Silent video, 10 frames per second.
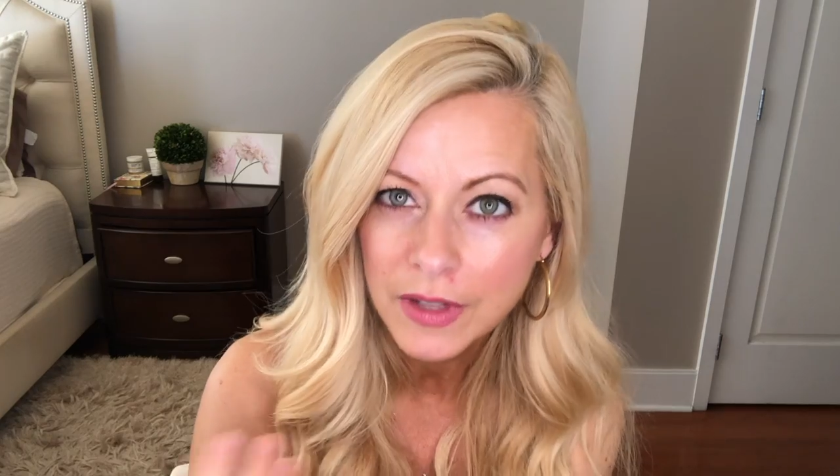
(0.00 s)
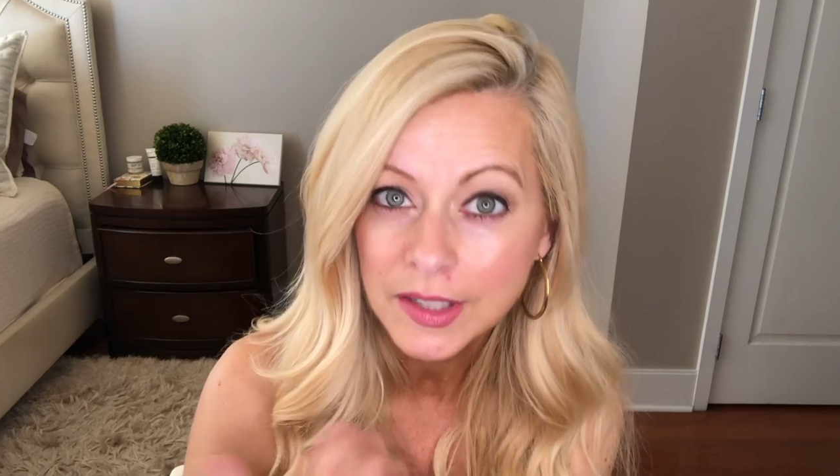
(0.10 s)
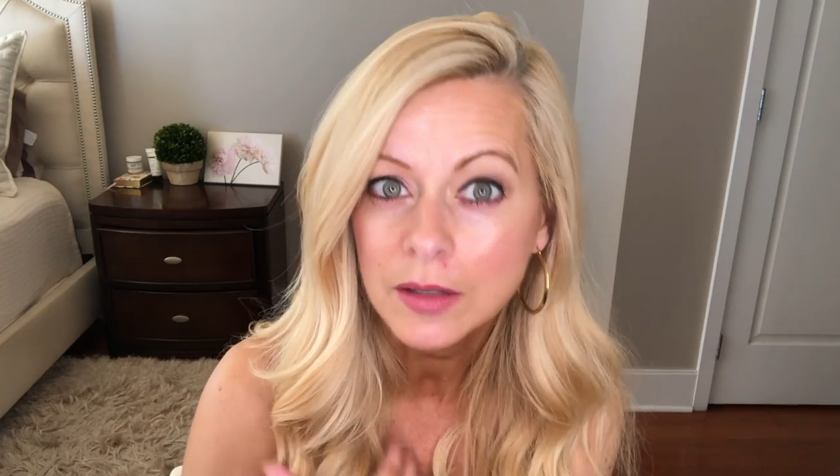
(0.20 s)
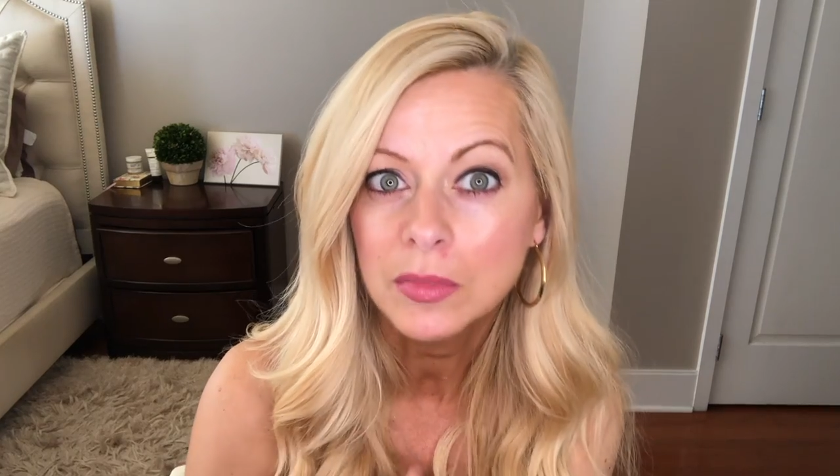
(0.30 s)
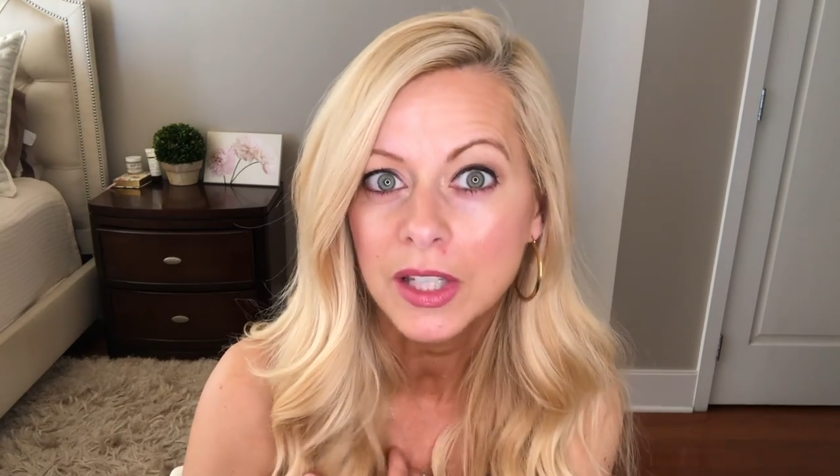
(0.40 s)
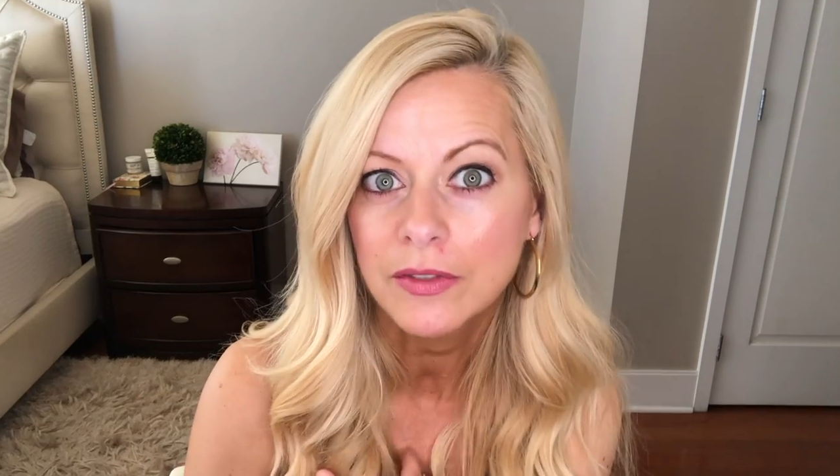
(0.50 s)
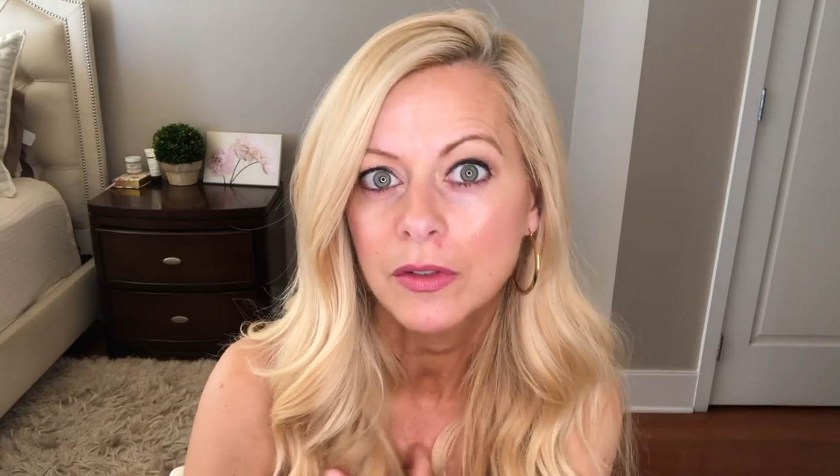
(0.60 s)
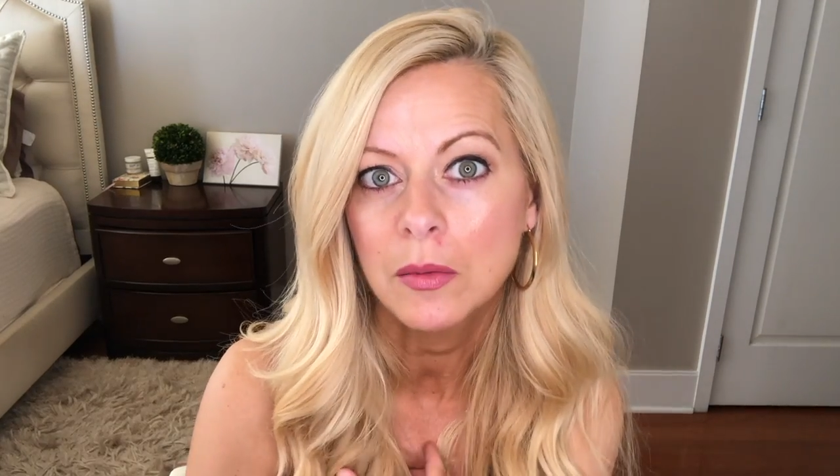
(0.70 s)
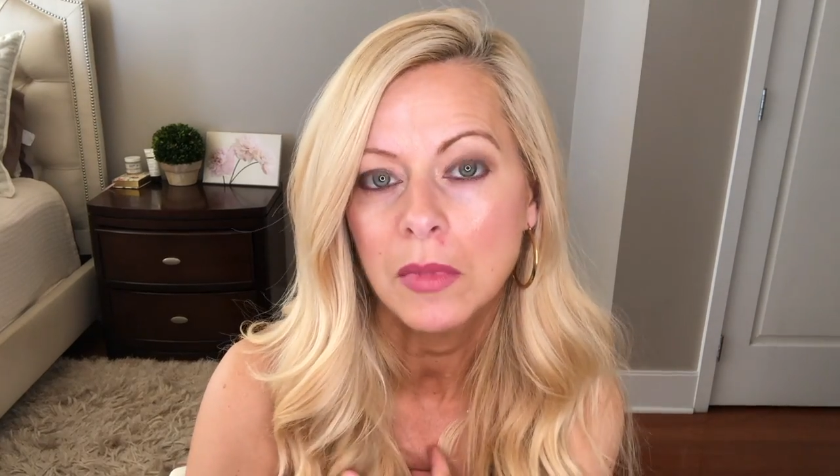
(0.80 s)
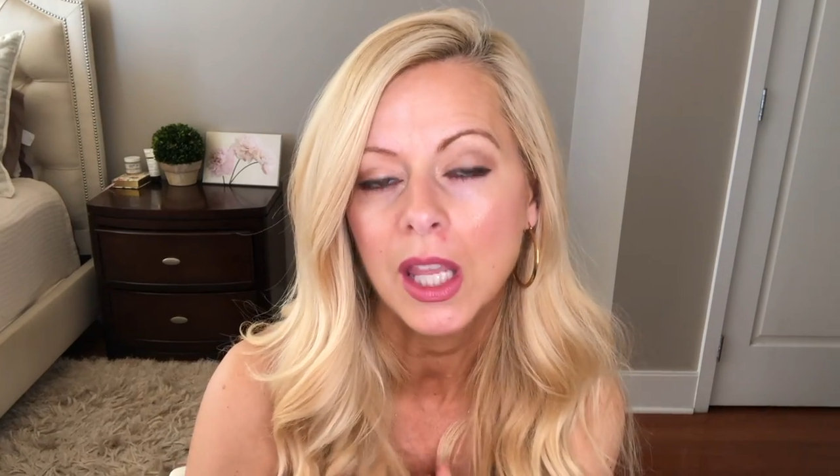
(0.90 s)
visibly
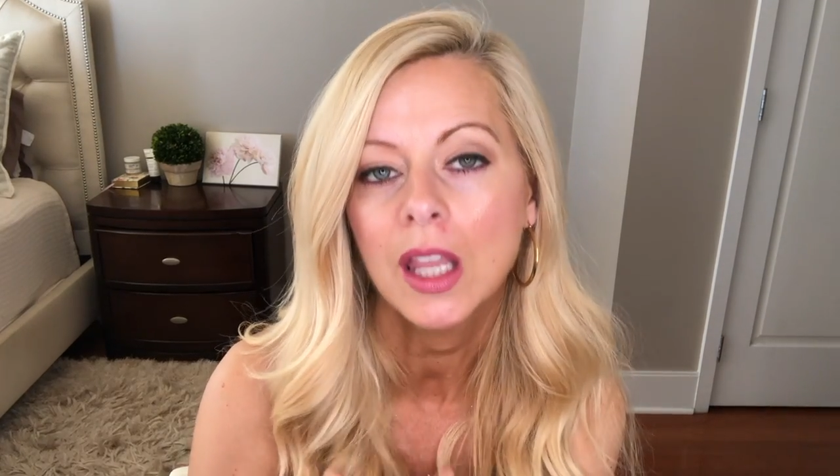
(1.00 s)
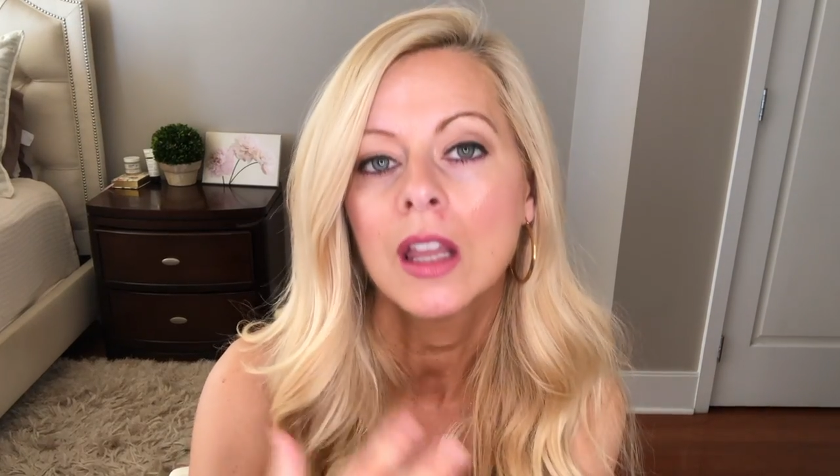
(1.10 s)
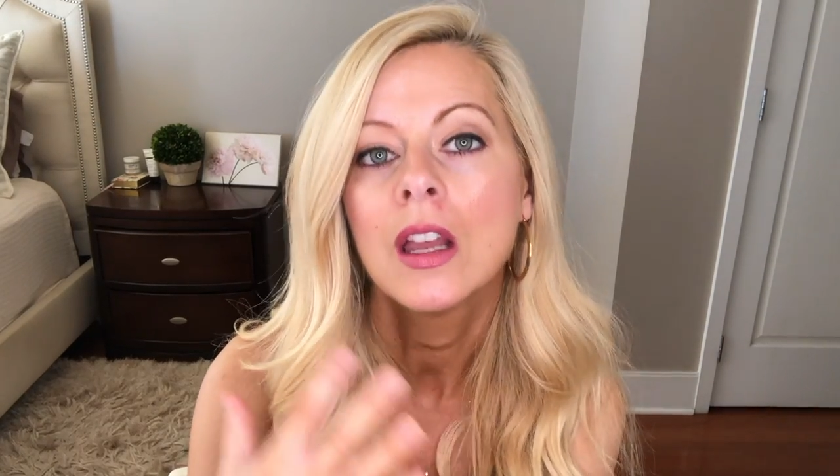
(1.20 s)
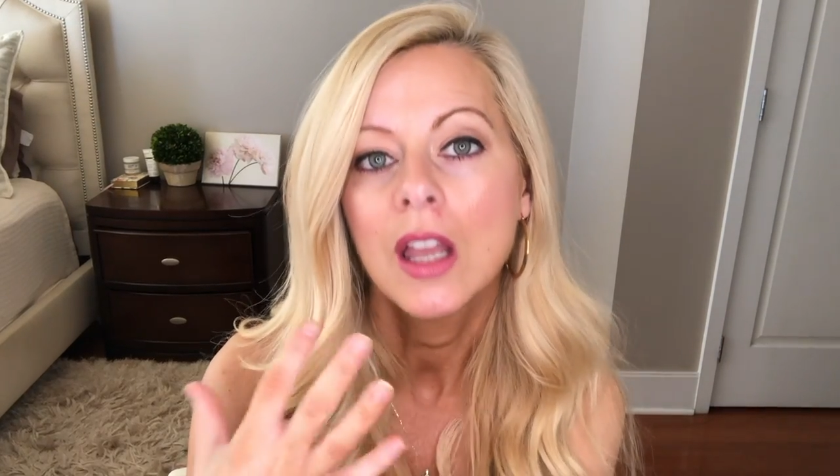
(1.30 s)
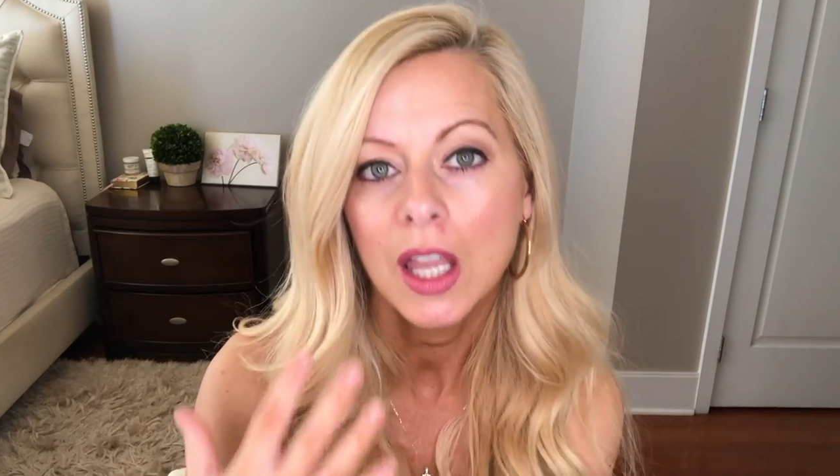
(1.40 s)
for me,